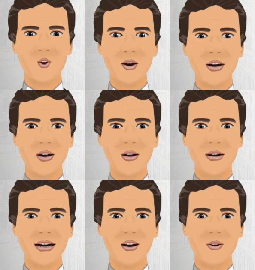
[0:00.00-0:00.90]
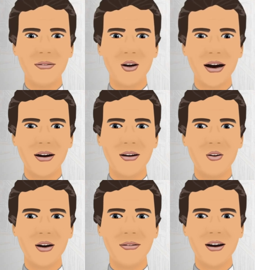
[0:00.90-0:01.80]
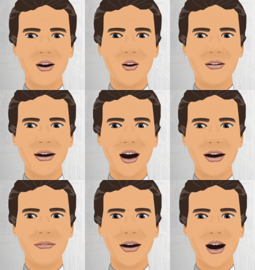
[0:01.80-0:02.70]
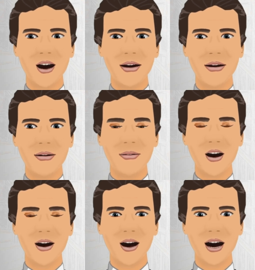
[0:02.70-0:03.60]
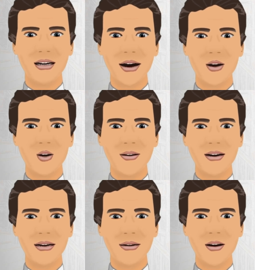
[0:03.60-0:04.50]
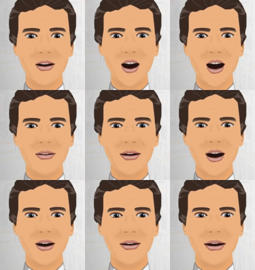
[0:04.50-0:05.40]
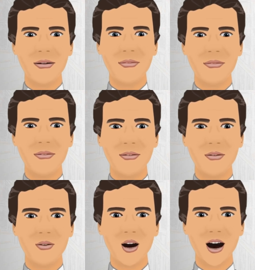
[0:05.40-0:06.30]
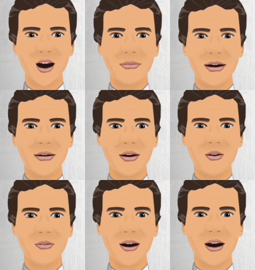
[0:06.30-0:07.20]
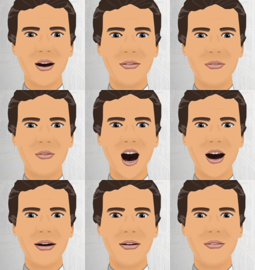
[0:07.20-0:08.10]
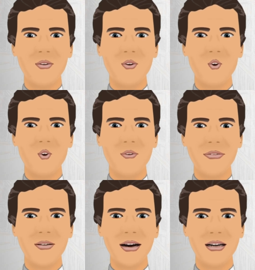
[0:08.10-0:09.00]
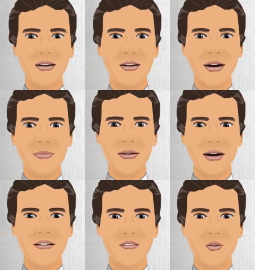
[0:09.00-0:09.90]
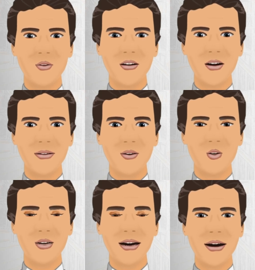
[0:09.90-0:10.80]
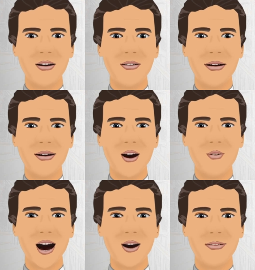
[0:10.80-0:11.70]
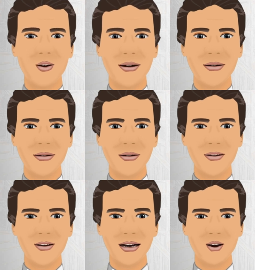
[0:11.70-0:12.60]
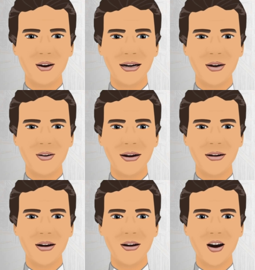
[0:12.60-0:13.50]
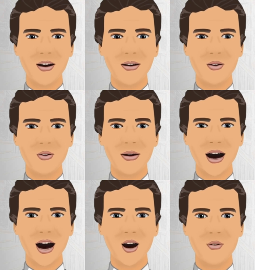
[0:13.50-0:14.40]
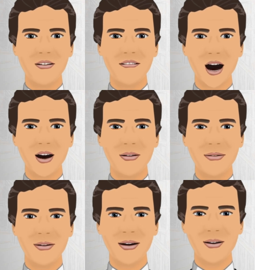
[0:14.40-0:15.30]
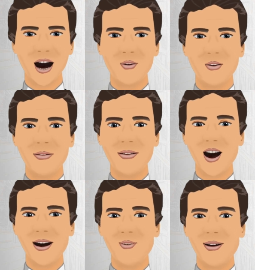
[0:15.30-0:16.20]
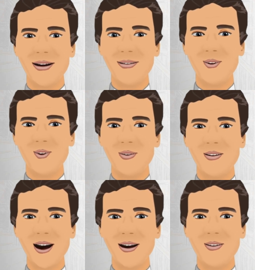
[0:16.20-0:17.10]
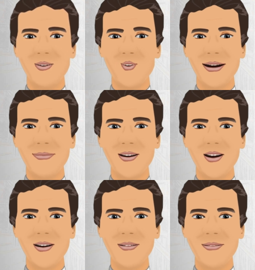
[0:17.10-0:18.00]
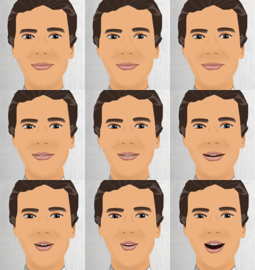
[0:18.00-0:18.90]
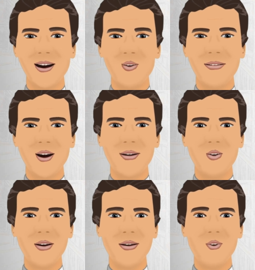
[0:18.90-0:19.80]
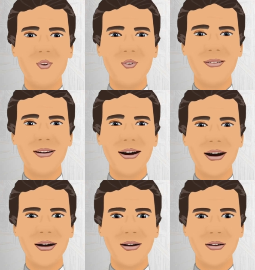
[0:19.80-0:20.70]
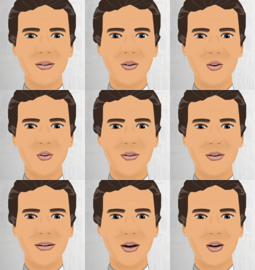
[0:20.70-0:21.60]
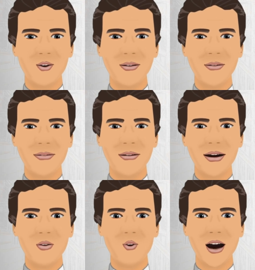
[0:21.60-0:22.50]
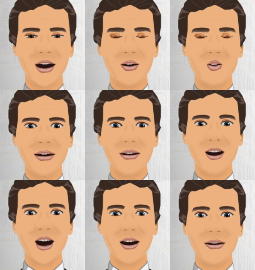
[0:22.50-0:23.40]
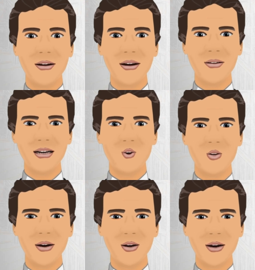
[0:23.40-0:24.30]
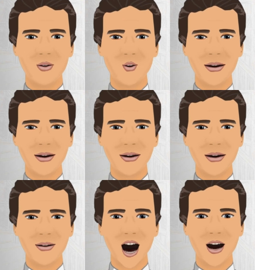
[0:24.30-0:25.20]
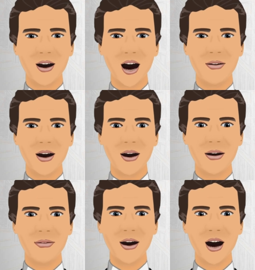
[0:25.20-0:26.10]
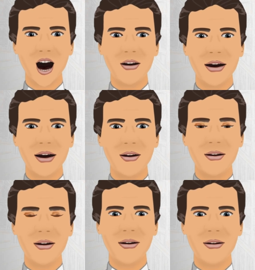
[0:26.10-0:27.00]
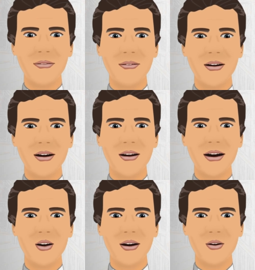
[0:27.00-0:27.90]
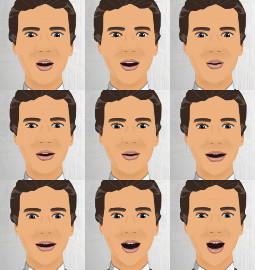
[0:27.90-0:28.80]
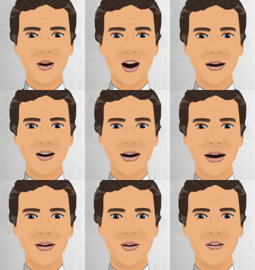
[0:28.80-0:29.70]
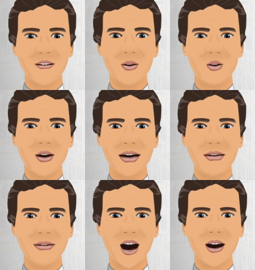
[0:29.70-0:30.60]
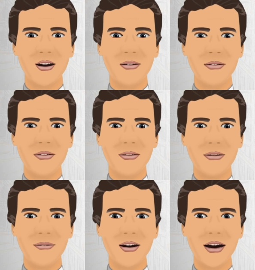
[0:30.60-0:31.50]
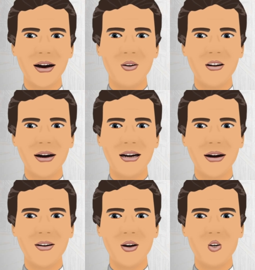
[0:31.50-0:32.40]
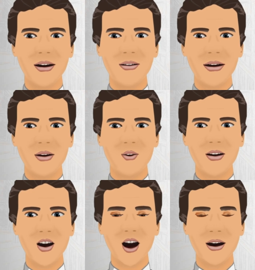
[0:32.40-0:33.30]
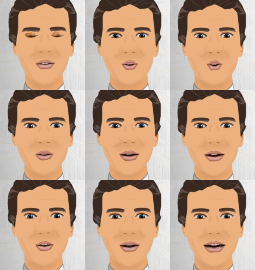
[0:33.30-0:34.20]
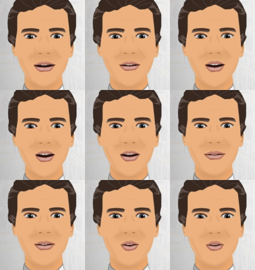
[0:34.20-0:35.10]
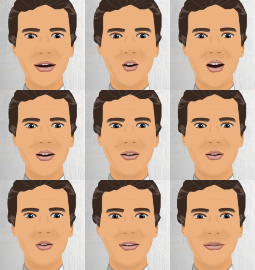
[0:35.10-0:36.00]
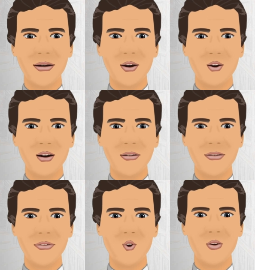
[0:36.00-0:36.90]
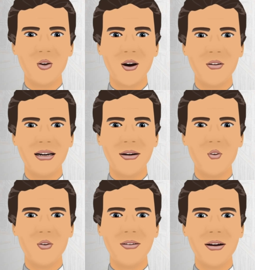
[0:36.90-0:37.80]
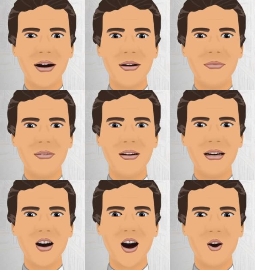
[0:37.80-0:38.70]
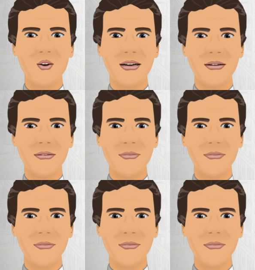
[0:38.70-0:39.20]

Rage Against the Machine is an American rap metal band from Los Angeles, California. Formed in nineteen ninety-one, the group consisted of rapper and vocalist Zack de la Rocha, bassist and backing vocalist Tim Commerford, guitarist Tom Morello and drummer Brad Wilk. They draw inspiration from early heavy metal instrumentation, as well as hip-hop acts such as Afrika Bambaataa, Public Enemy, the Beastie Boys and Dutch crossover band Urban Dance Squad. Rage Against the Machine is well known for its leftist and revolutionary political views, which are expressed in many of its songs.